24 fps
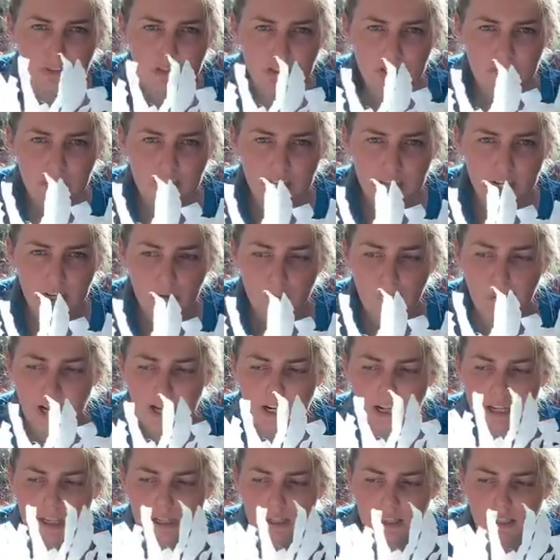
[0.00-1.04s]
sitting
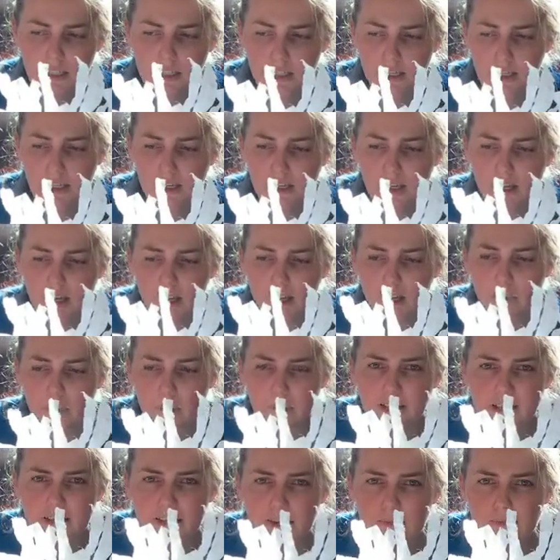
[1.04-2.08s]
waiting, and
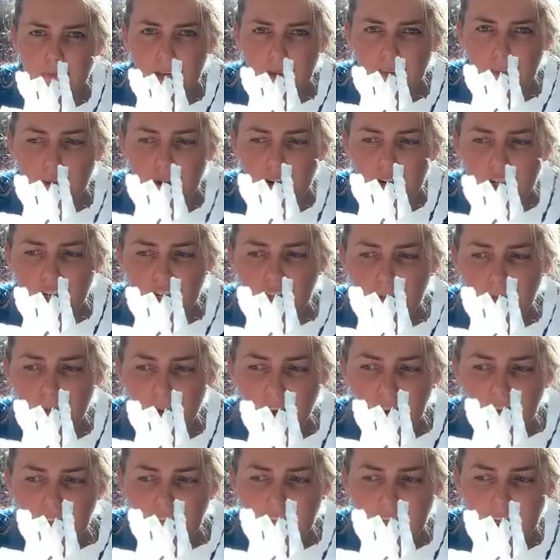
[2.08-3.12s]
when something brushes
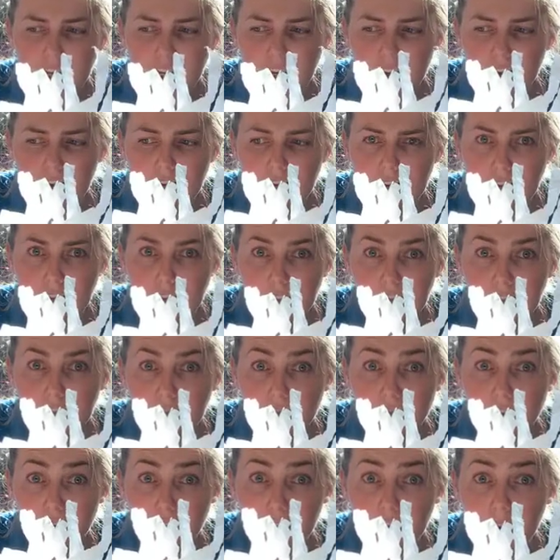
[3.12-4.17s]
past here,
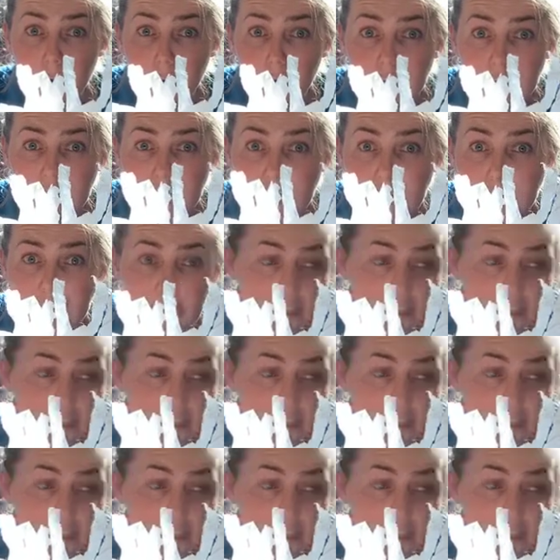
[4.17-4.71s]
very quickly,